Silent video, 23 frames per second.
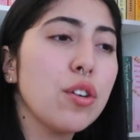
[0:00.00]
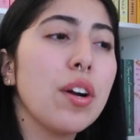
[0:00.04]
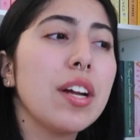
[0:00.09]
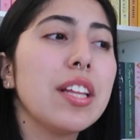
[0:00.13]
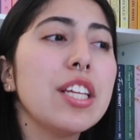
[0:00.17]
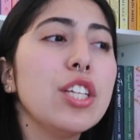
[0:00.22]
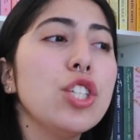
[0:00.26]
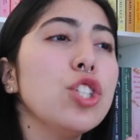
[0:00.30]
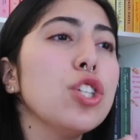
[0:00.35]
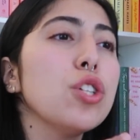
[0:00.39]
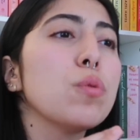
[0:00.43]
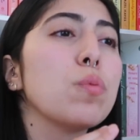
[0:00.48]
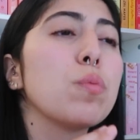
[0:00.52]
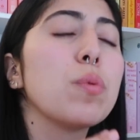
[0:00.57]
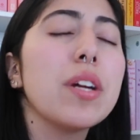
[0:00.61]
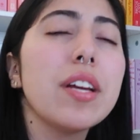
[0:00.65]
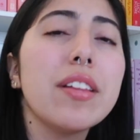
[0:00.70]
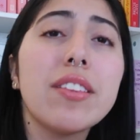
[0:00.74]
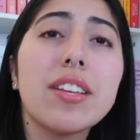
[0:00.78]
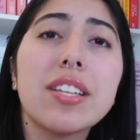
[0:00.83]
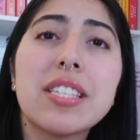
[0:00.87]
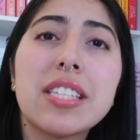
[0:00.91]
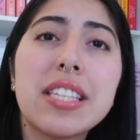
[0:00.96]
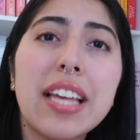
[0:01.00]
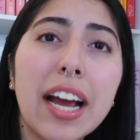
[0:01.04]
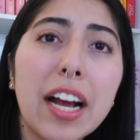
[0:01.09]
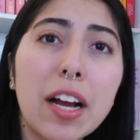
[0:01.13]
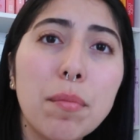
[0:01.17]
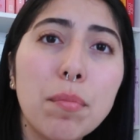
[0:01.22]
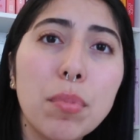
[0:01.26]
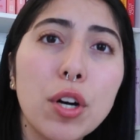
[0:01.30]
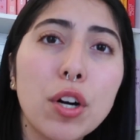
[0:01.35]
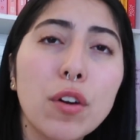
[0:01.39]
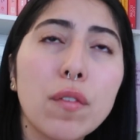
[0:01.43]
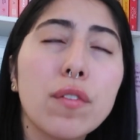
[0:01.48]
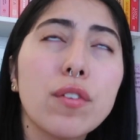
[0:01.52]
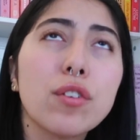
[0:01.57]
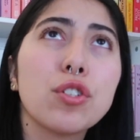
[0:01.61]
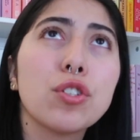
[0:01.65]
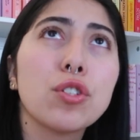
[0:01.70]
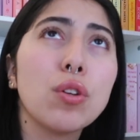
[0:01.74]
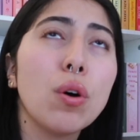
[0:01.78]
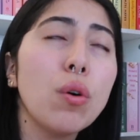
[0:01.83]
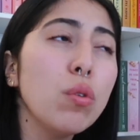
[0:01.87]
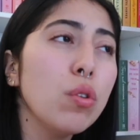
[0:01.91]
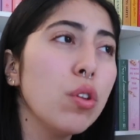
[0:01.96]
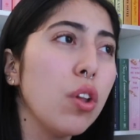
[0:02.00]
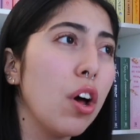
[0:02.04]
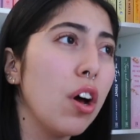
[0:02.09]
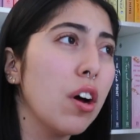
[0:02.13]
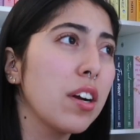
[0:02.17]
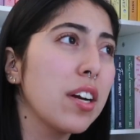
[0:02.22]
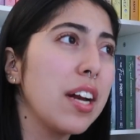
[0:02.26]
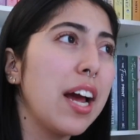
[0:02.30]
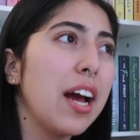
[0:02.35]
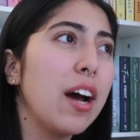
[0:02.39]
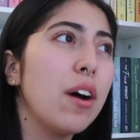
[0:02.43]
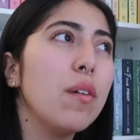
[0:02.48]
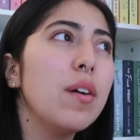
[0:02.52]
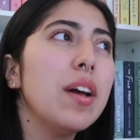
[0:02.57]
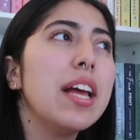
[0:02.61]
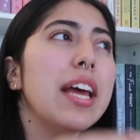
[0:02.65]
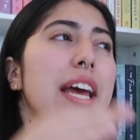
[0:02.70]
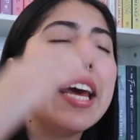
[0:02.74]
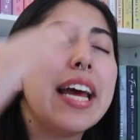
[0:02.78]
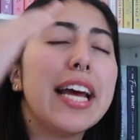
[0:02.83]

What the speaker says: or at least just reading the second book for so long now.